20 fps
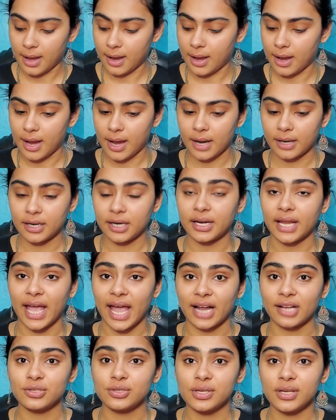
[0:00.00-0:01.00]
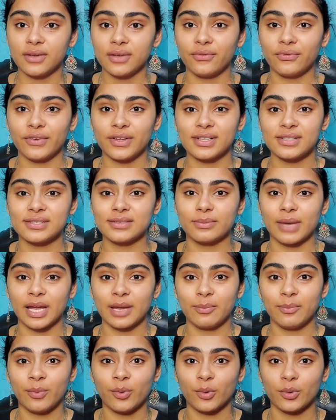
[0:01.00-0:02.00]
And it actually fills
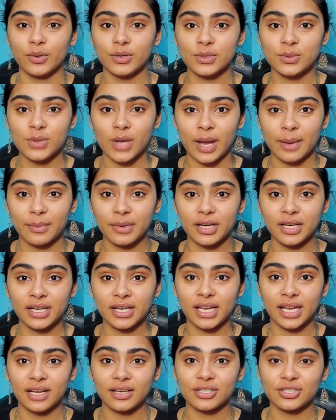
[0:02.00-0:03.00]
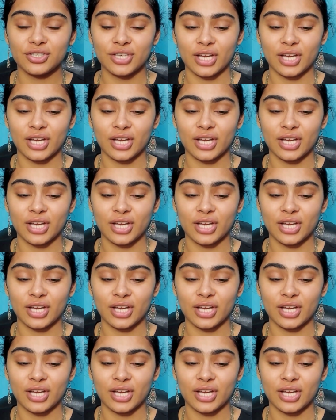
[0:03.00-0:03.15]
my pores. So I'm gonna take a